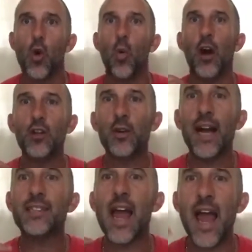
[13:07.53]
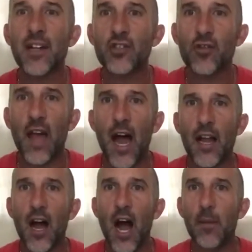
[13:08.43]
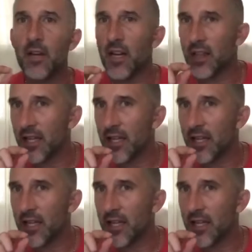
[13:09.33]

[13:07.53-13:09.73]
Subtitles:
While you guys answer that, I'm going to